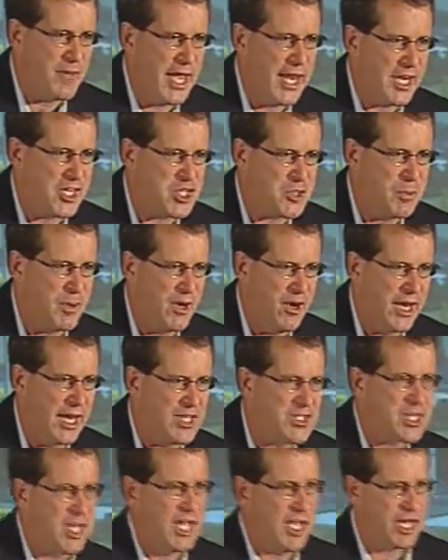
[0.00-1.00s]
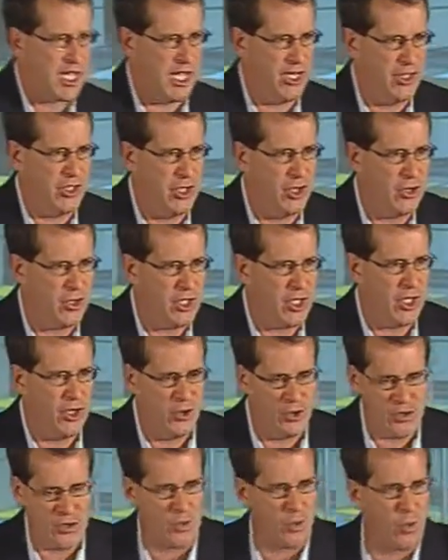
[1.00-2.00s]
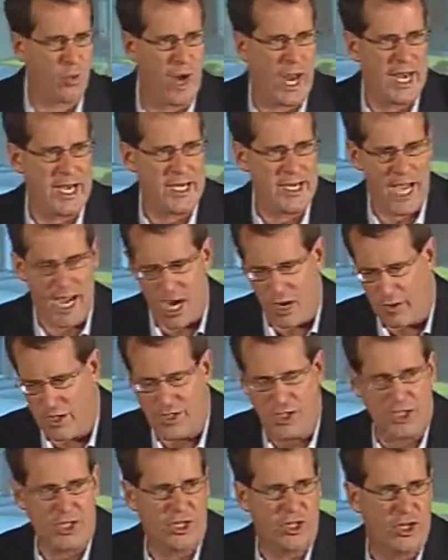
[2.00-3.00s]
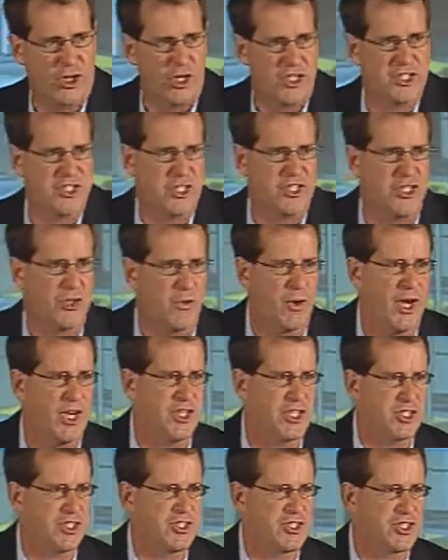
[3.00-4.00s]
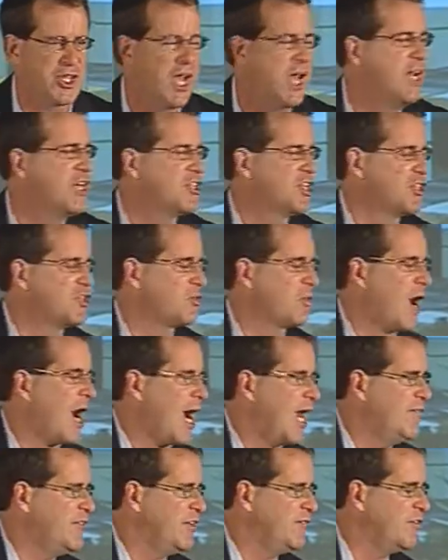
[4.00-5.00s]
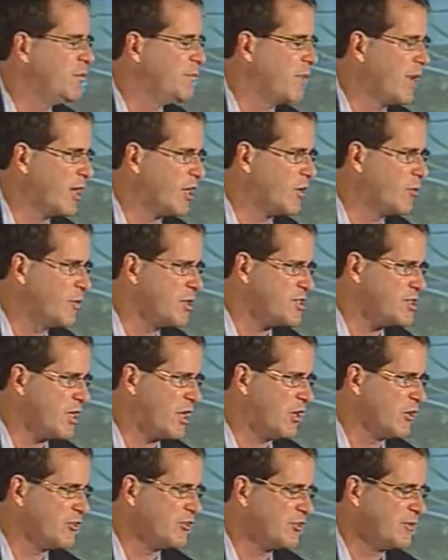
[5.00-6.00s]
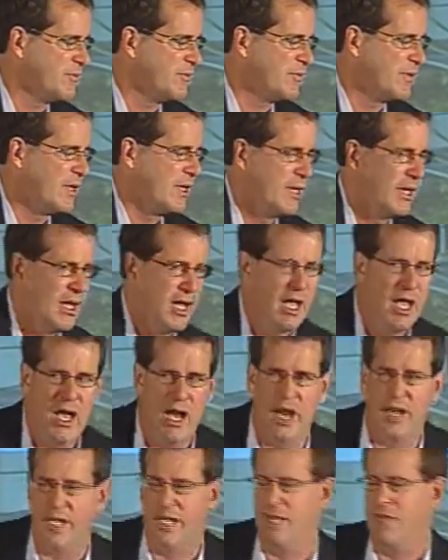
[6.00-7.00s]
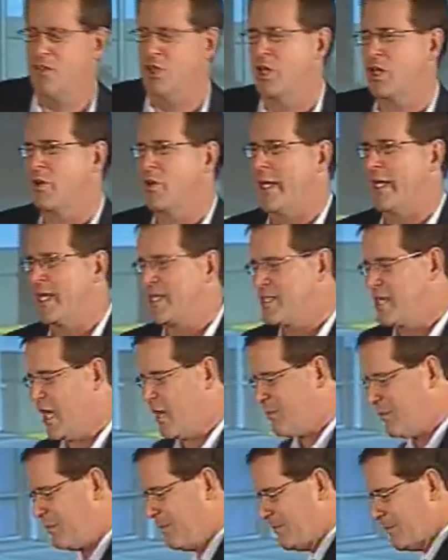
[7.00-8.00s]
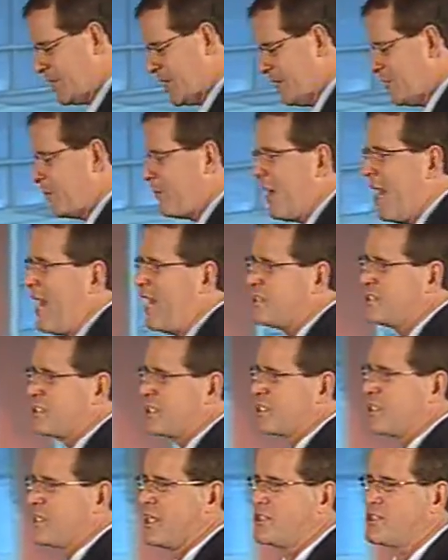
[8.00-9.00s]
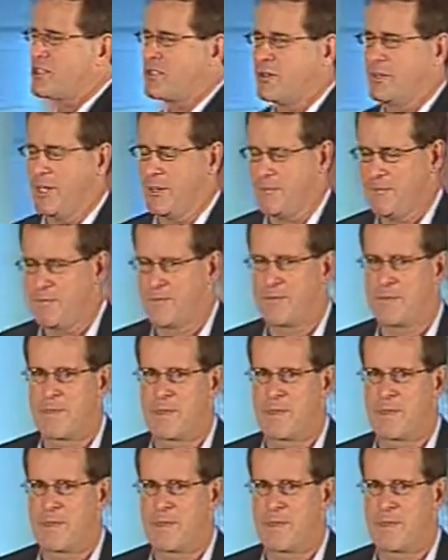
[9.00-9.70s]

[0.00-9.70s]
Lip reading: from that experience can you use right now in your current situations to drive even better results? I'm going to give you a quick example of a past success story.